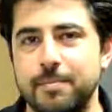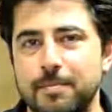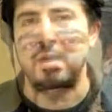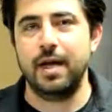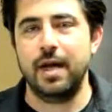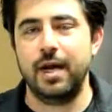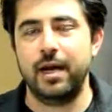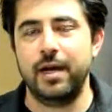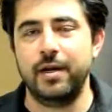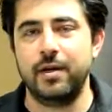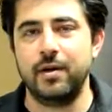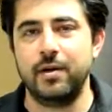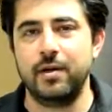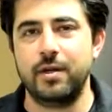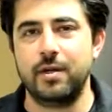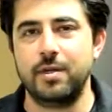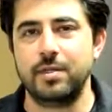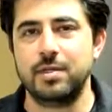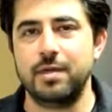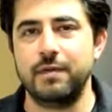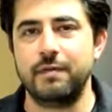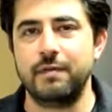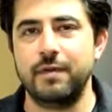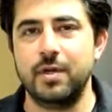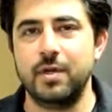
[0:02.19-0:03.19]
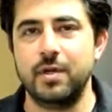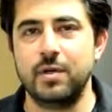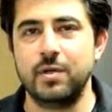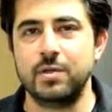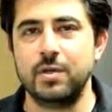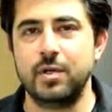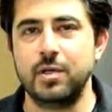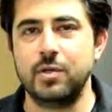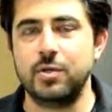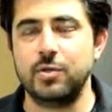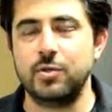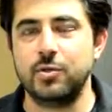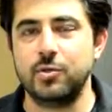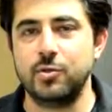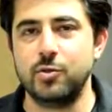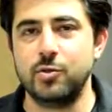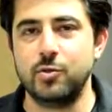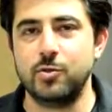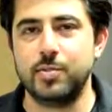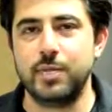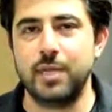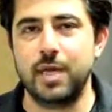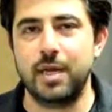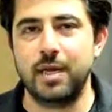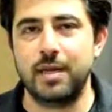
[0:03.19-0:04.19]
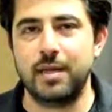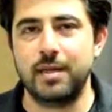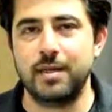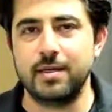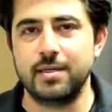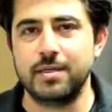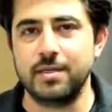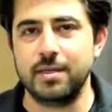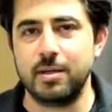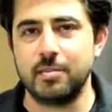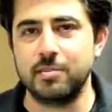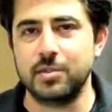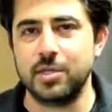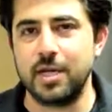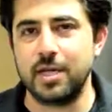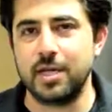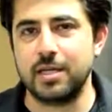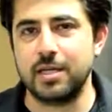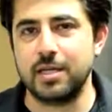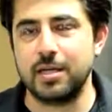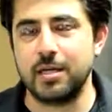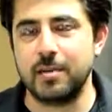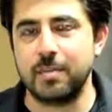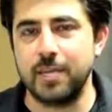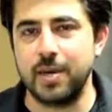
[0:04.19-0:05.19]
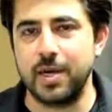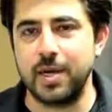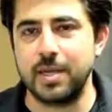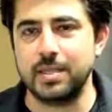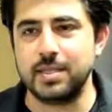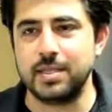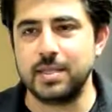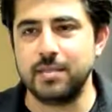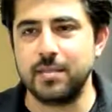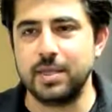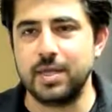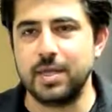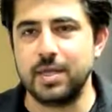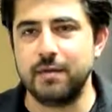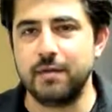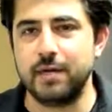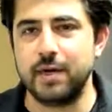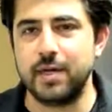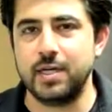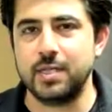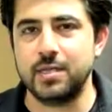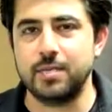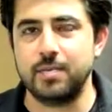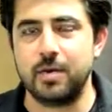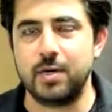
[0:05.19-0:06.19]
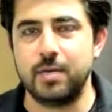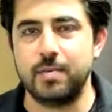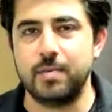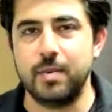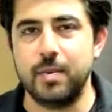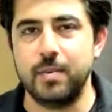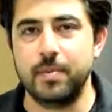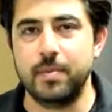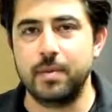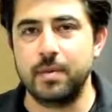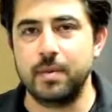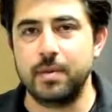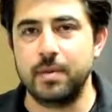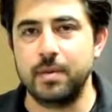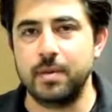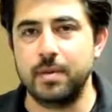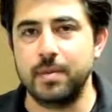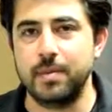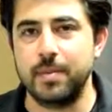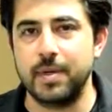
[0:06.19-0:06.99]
Now I know there are some videos on YouTube done on this subject by seemingly very smart people,